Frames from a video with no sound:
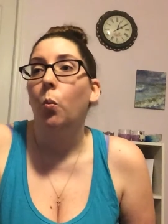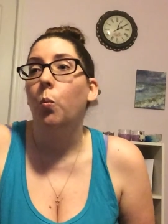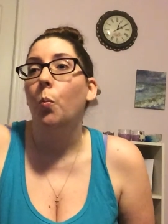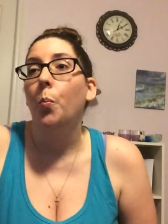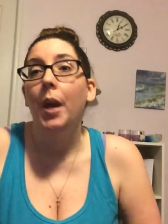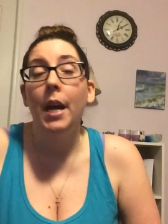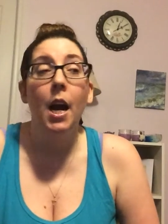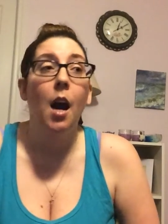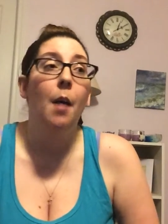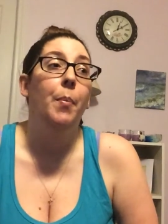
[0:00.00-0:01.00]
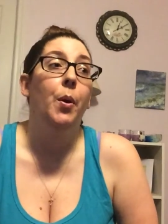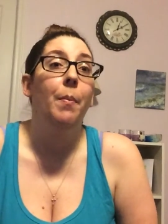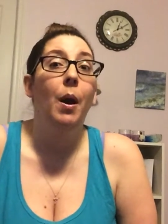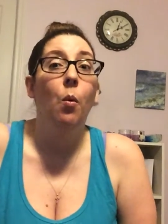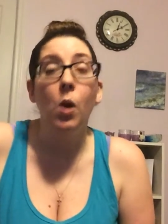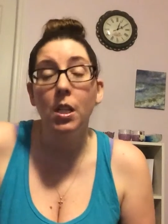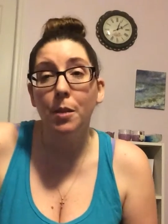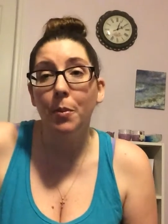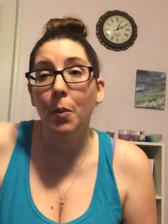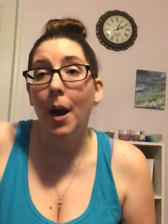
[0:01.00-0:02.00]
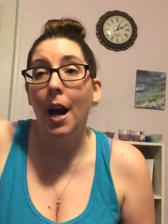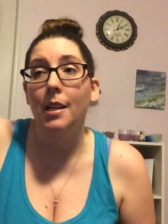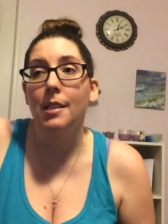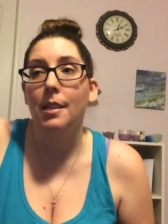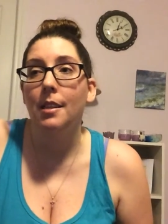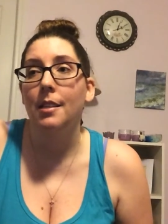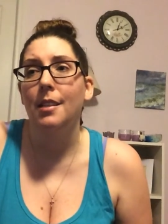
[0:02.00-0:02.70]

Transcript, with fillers: makeup, or my Wantable boxes.